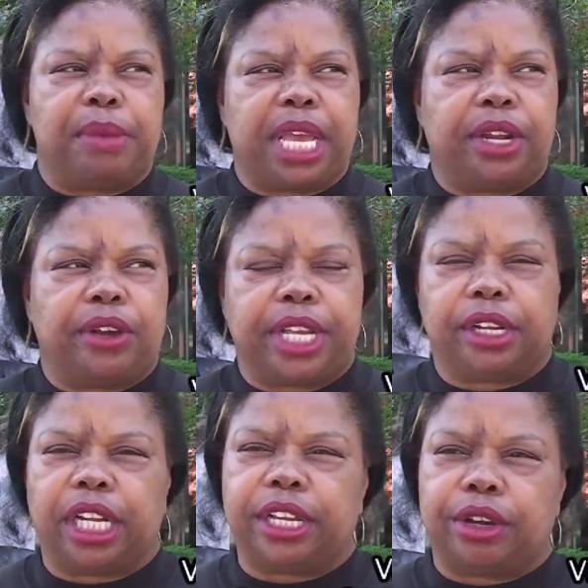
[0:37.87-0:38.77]
made an
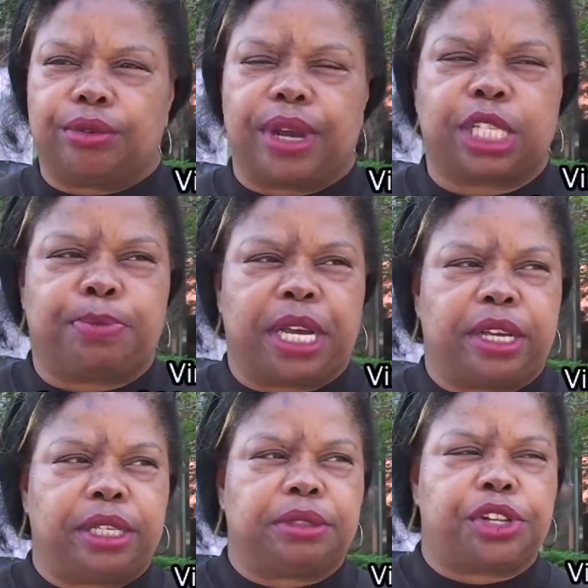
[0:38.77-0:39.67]
illegal arrest
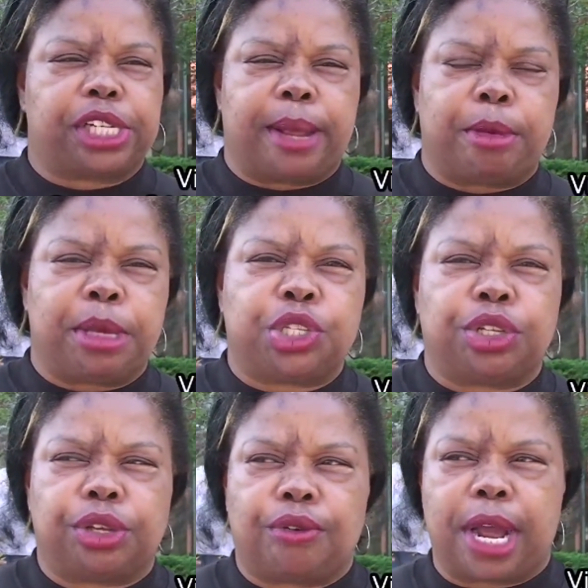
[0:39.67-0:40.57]
by slamming me
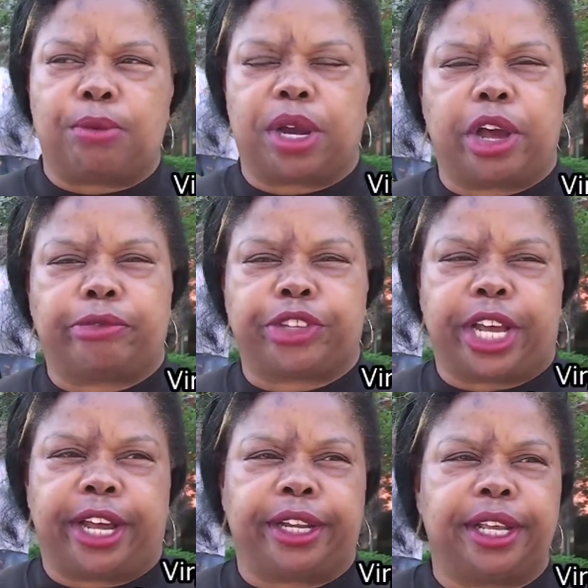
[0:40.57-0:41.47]
to the ground with cuffs
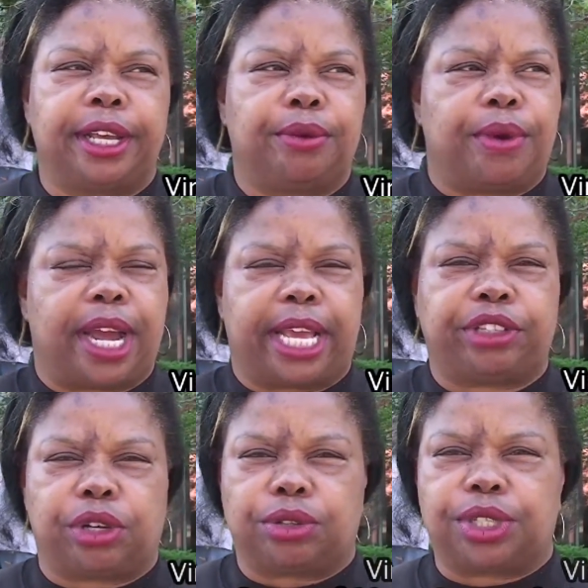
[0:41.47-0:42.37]
on, where I
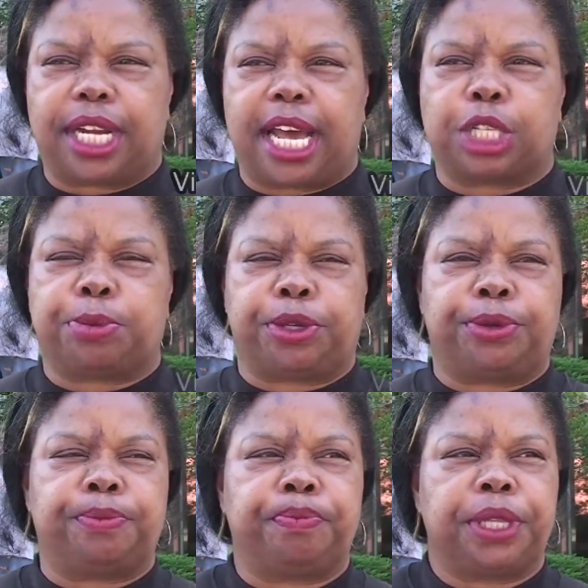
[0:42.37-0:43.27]
had to go to the
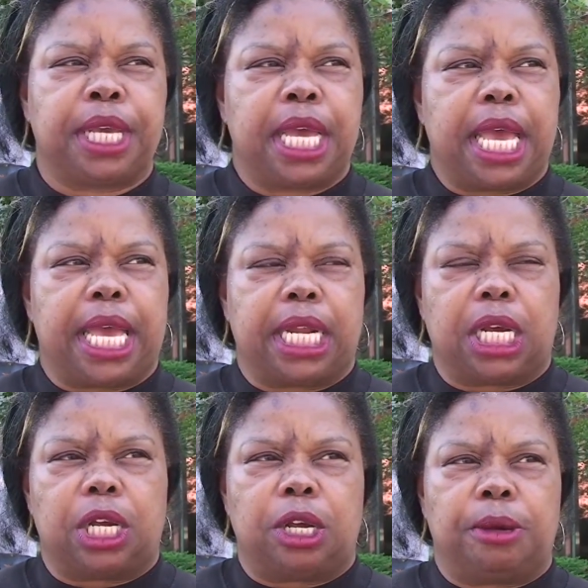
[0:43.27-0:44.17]
hospital. Mm-hmm. And
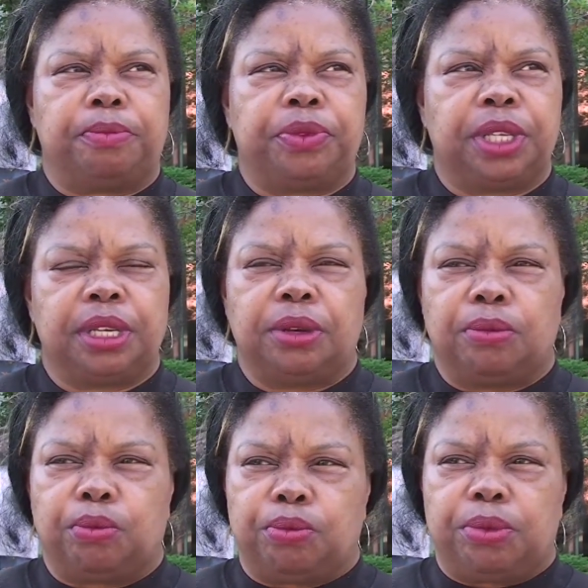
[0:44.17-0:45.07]

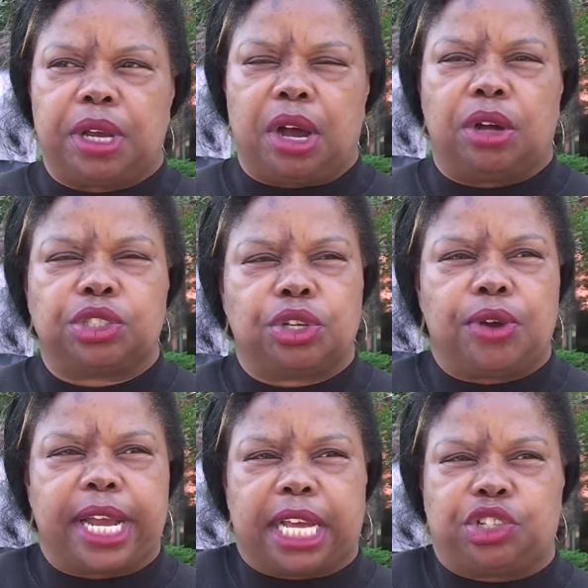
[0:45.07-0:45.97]
also
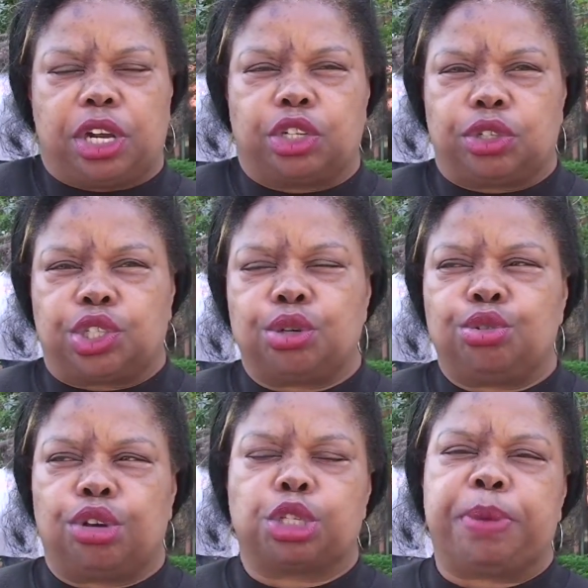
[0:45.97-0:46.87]
I got charged with two
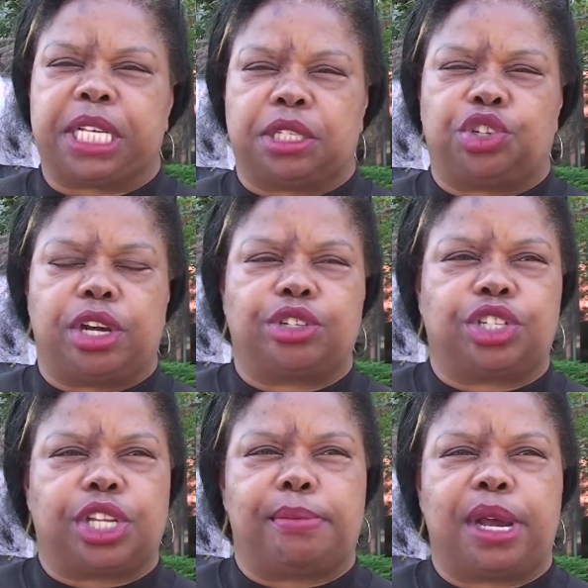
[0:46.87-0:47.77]
trespassing
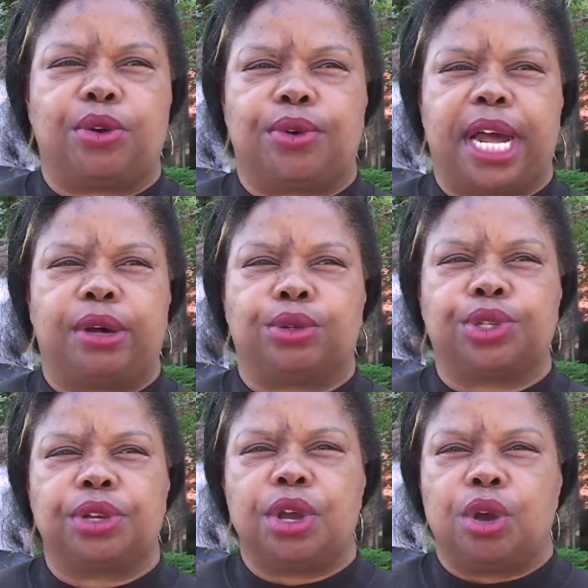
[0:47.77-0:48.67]
charges in my own
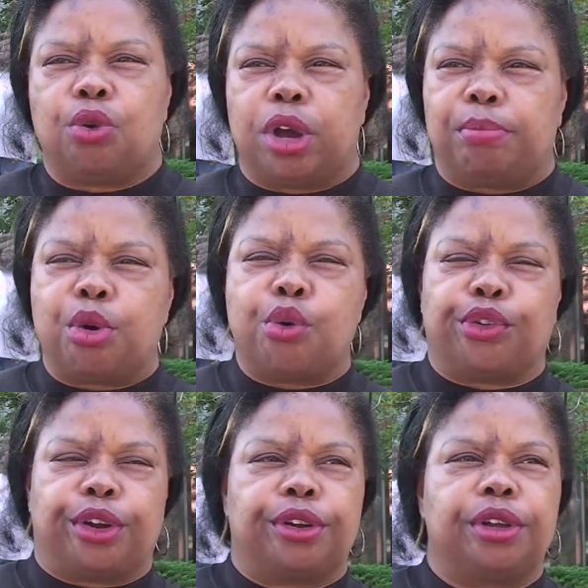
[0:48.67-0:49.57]
house, where a
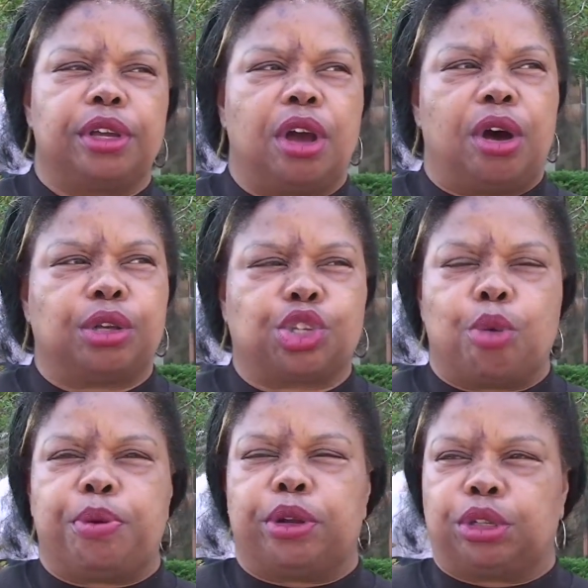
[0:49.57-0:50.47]
mover
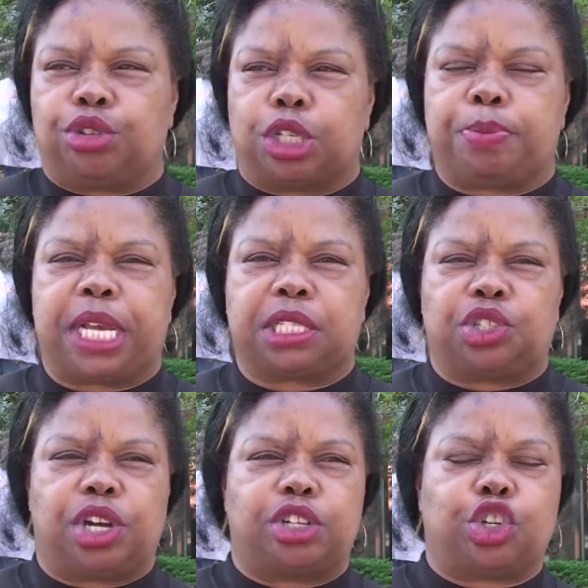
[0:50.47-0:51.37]
also put a
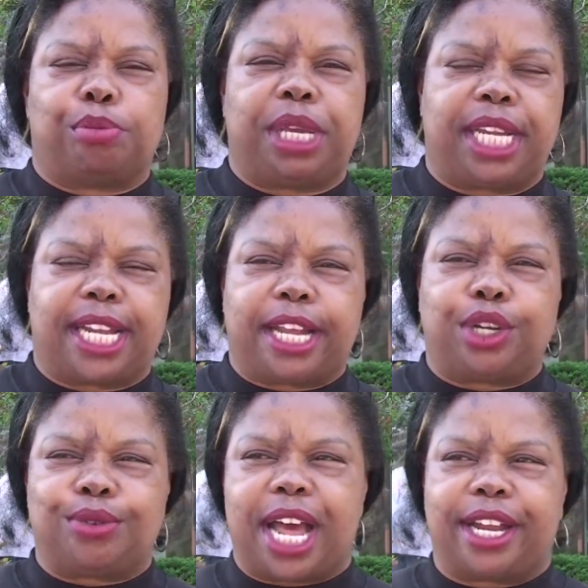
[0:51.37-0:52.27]
trespassing charge on me that I
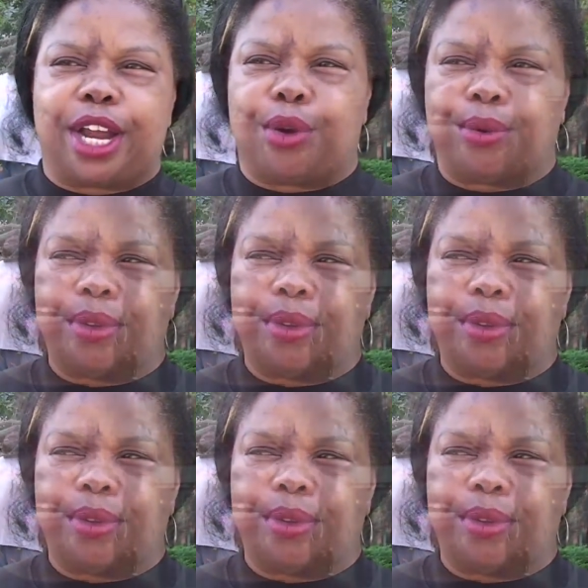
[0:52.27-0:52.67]
do not know.